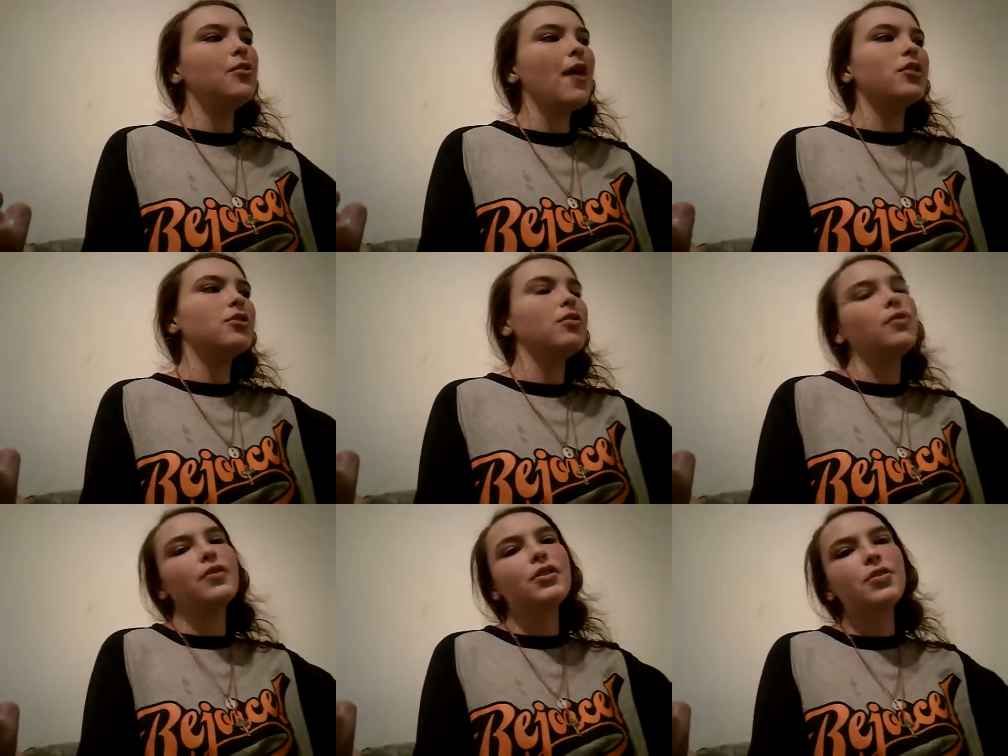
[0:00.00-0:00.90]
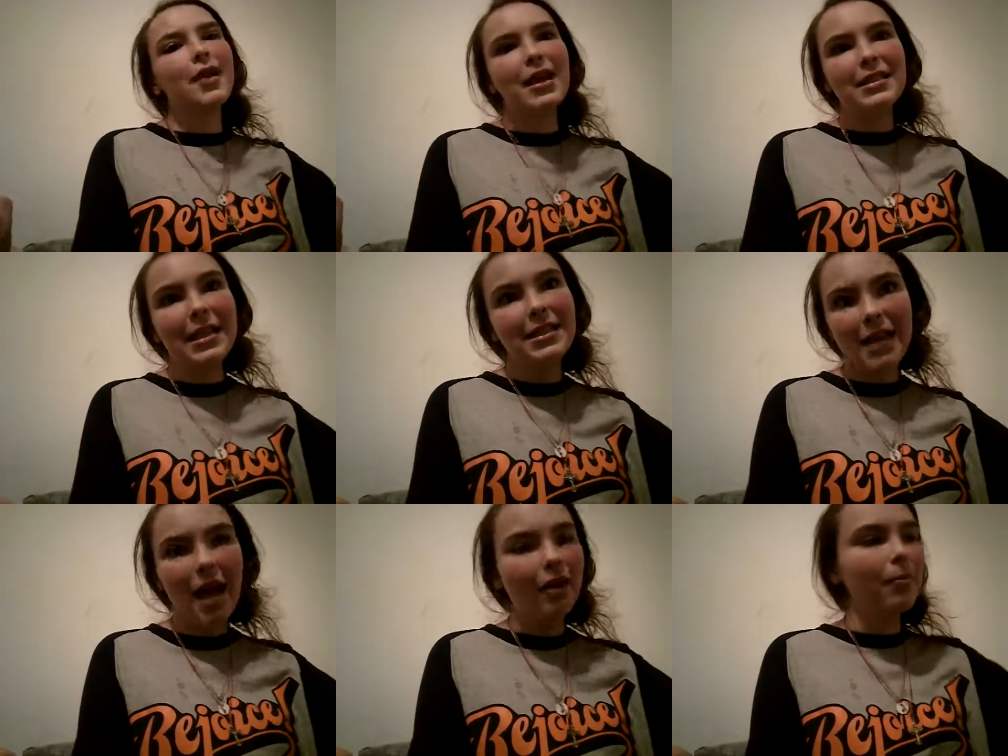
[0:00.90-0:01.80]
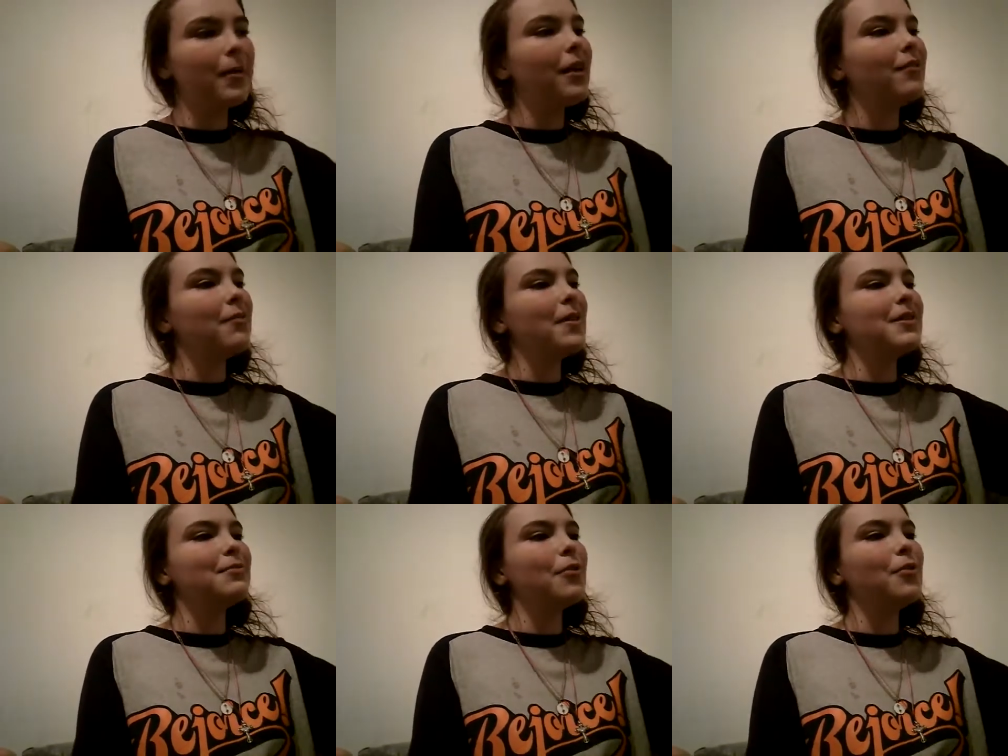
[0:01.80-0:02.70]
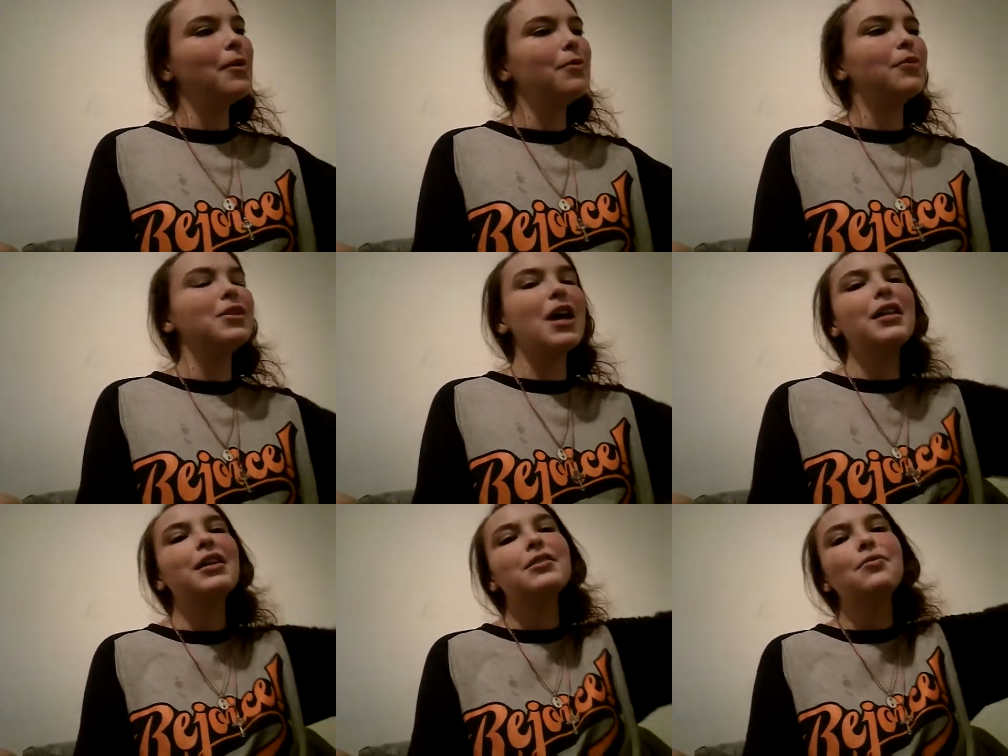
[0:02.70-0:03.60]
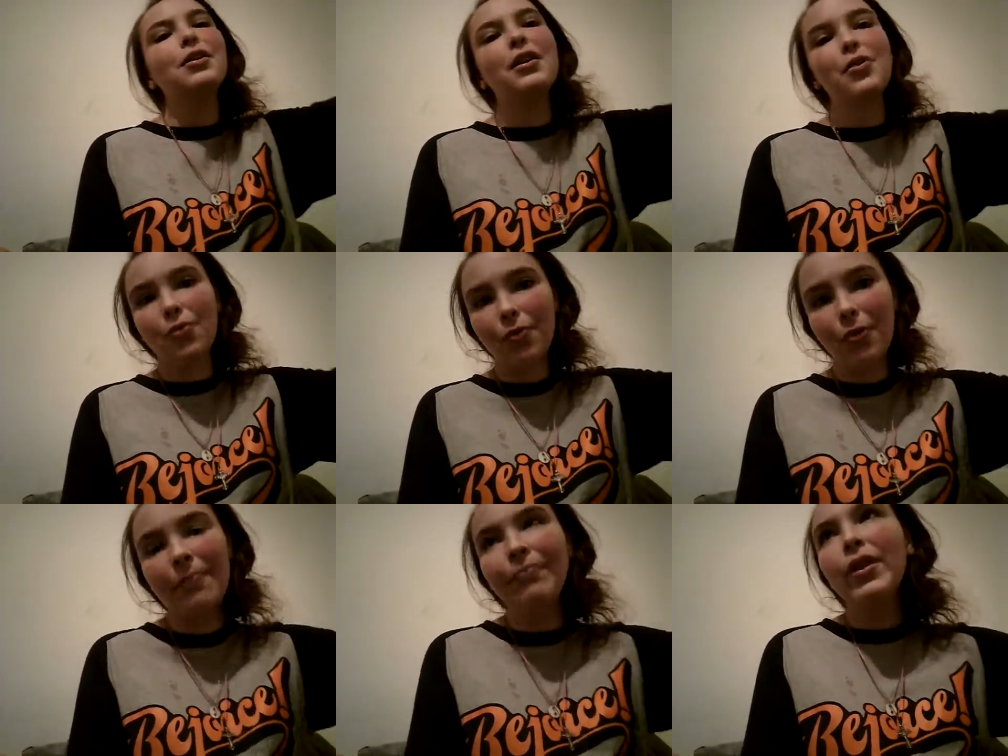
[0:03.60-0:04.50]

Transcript: who actually refers to it as the sacrament of the present moment, which I think is really cool.